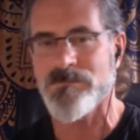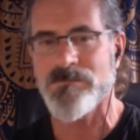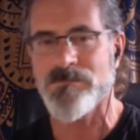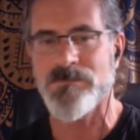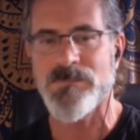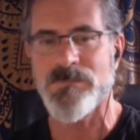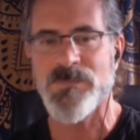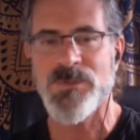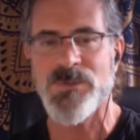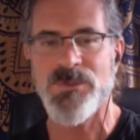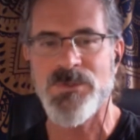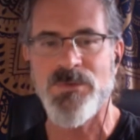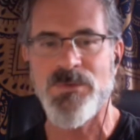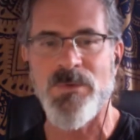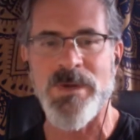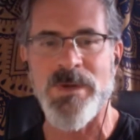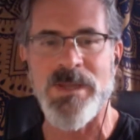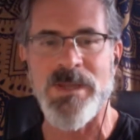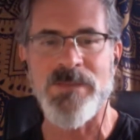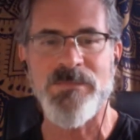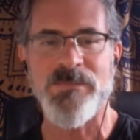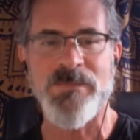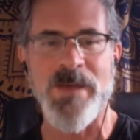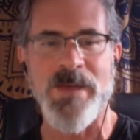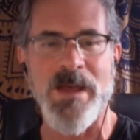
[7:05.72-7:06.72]

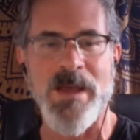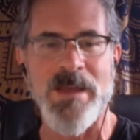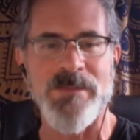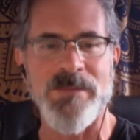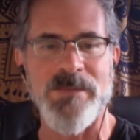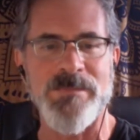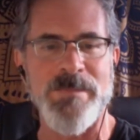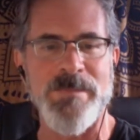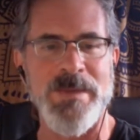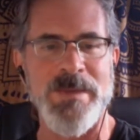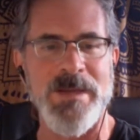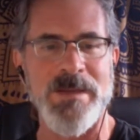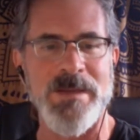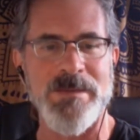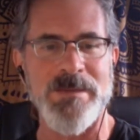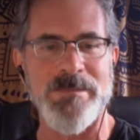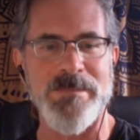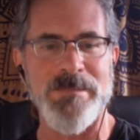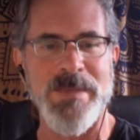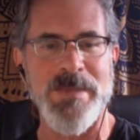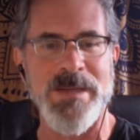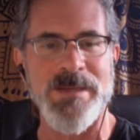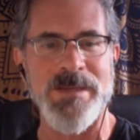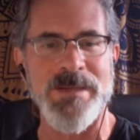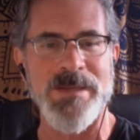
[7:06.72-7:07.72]
25-minute
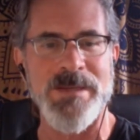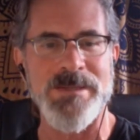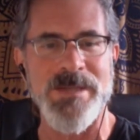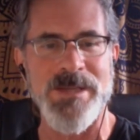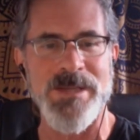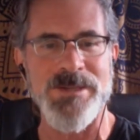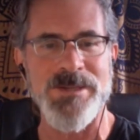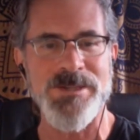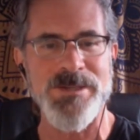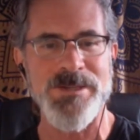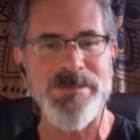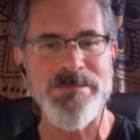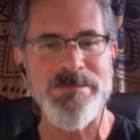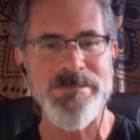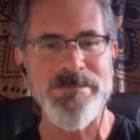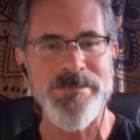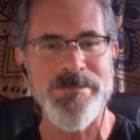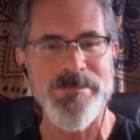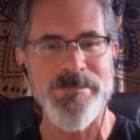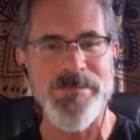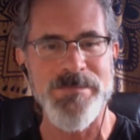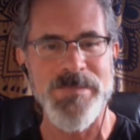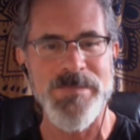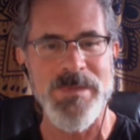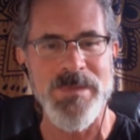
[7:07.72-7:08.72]
meditation.
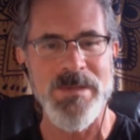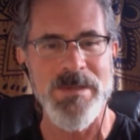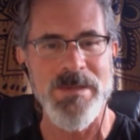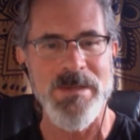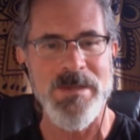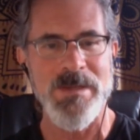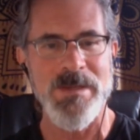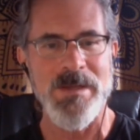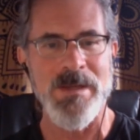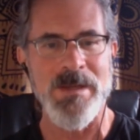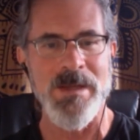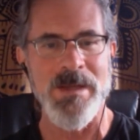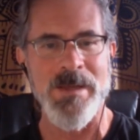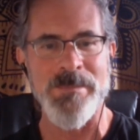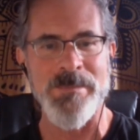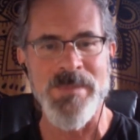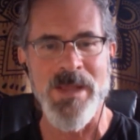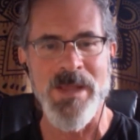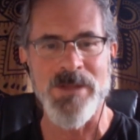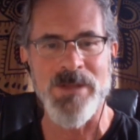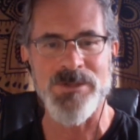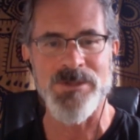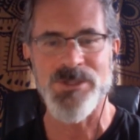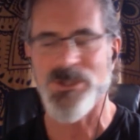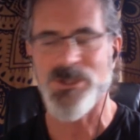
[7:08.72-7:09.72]
I'm
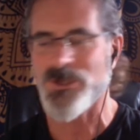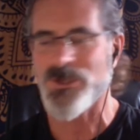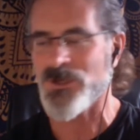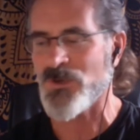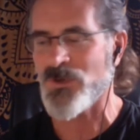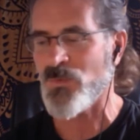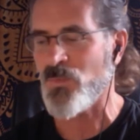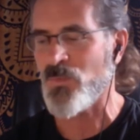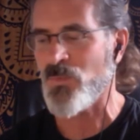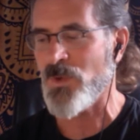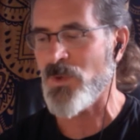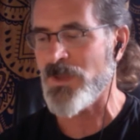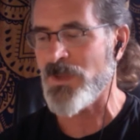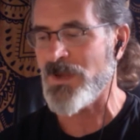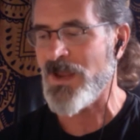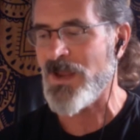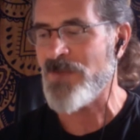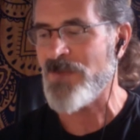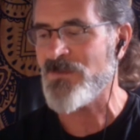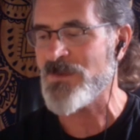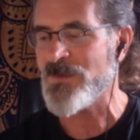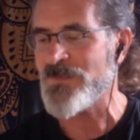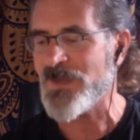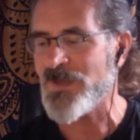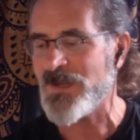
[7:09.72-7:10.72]
not sure what
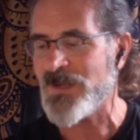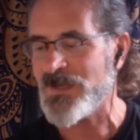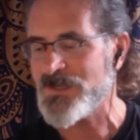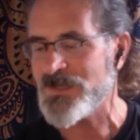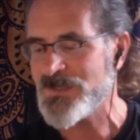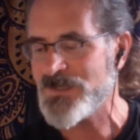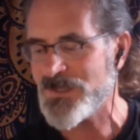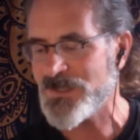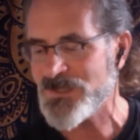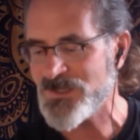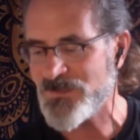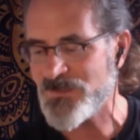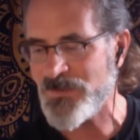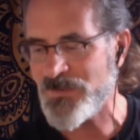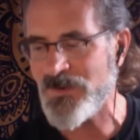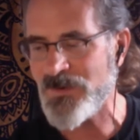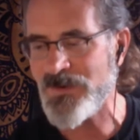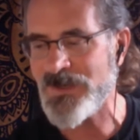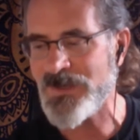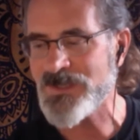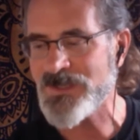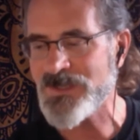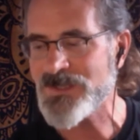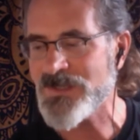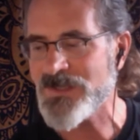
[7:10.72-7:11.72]
everybody's
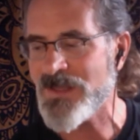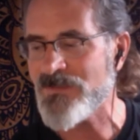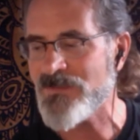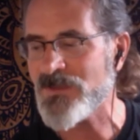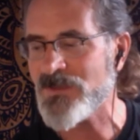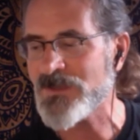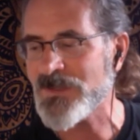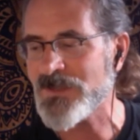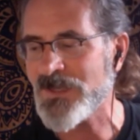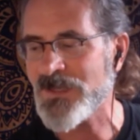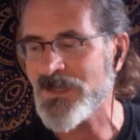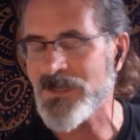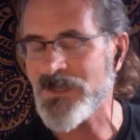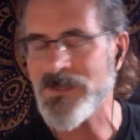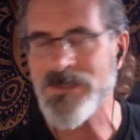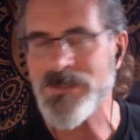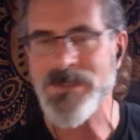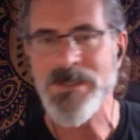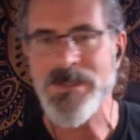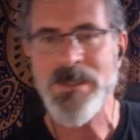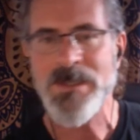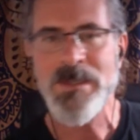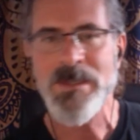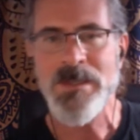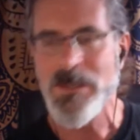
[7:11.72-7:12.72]
experience level is,
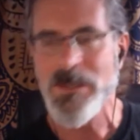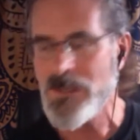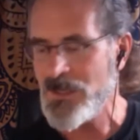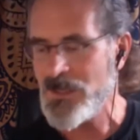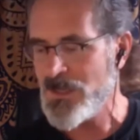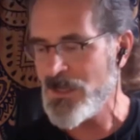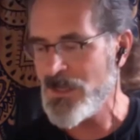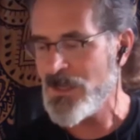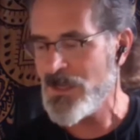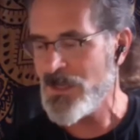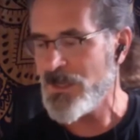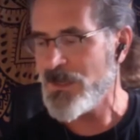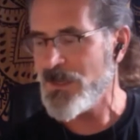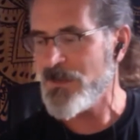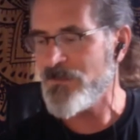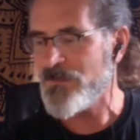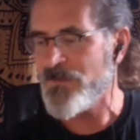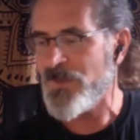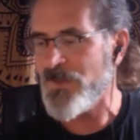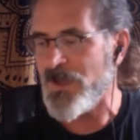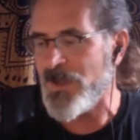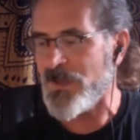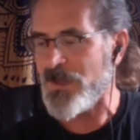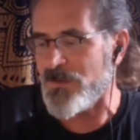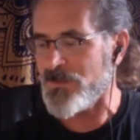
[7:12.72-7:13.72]

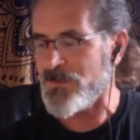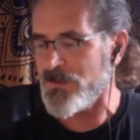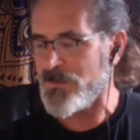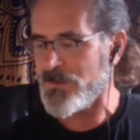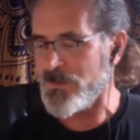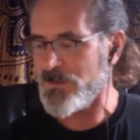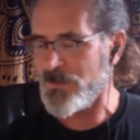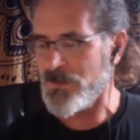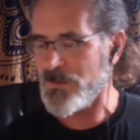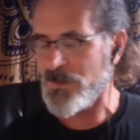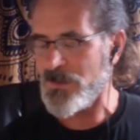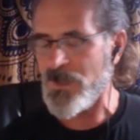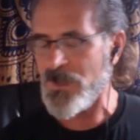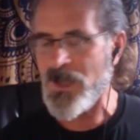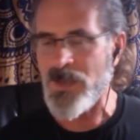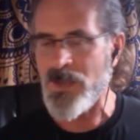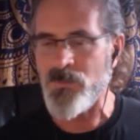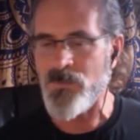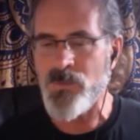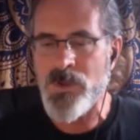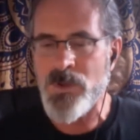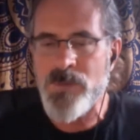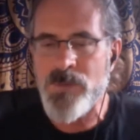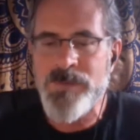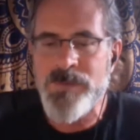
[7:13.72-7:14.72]
but I
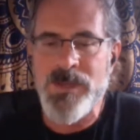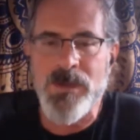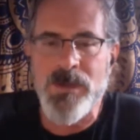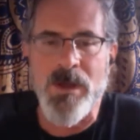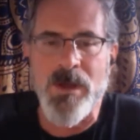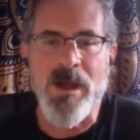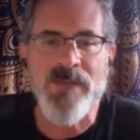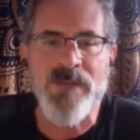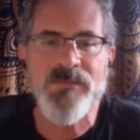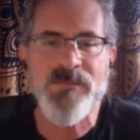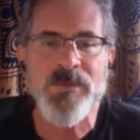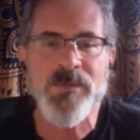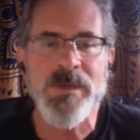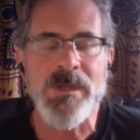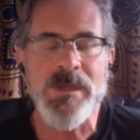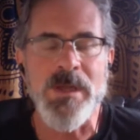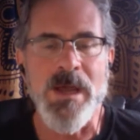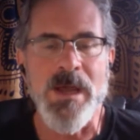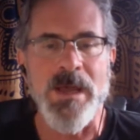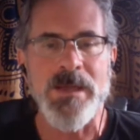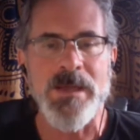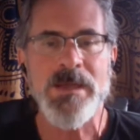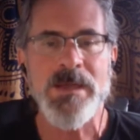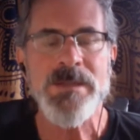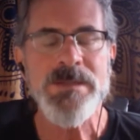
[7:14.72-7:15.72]
will be offering
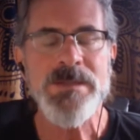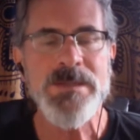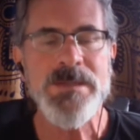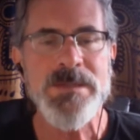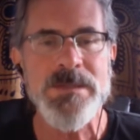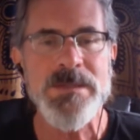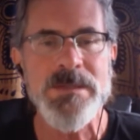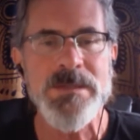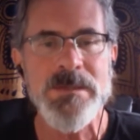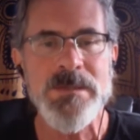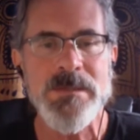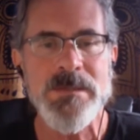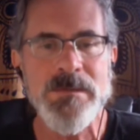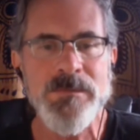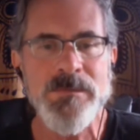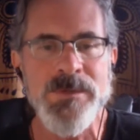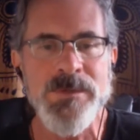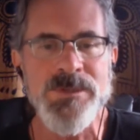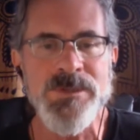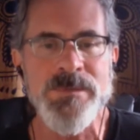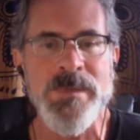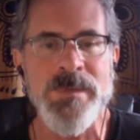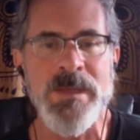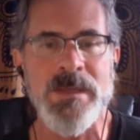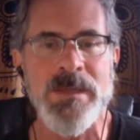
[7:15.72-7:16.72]
guidance,
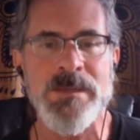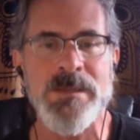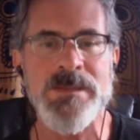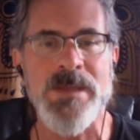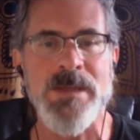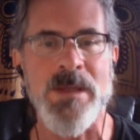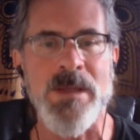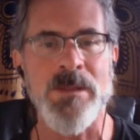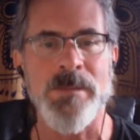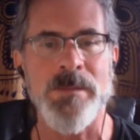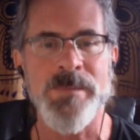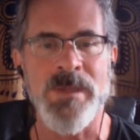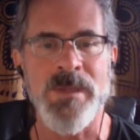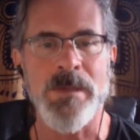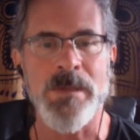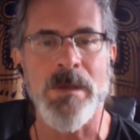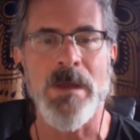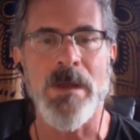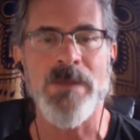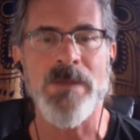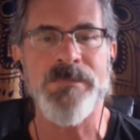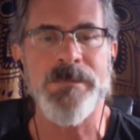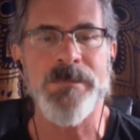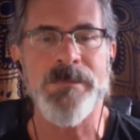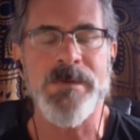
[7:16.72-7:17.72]
which means I'll be
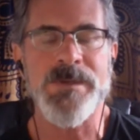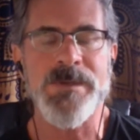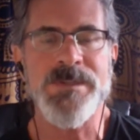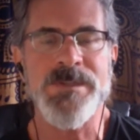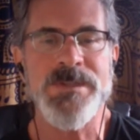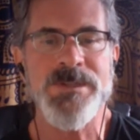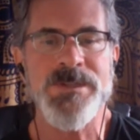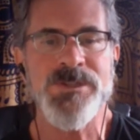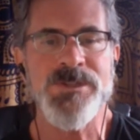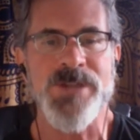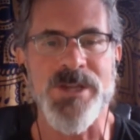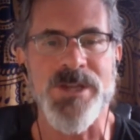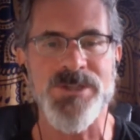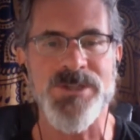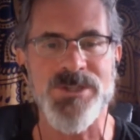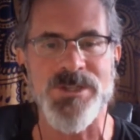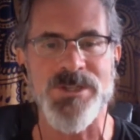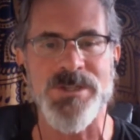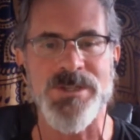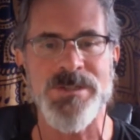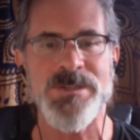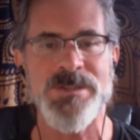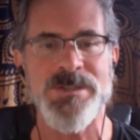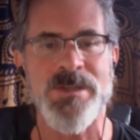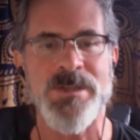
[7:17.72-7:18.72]
offering
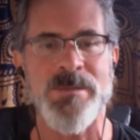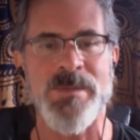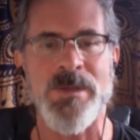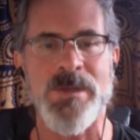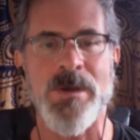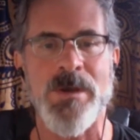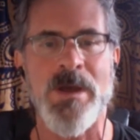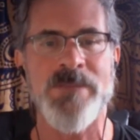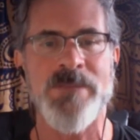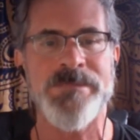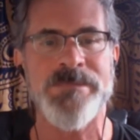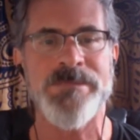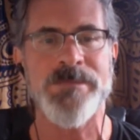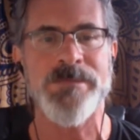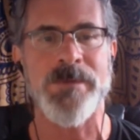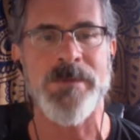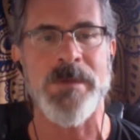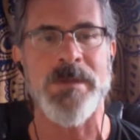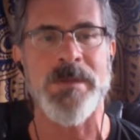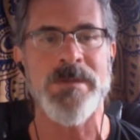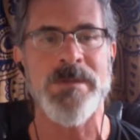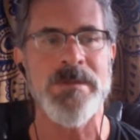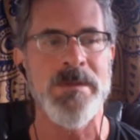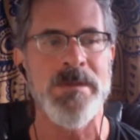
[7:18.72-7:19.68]
suggestions. I'll be offering,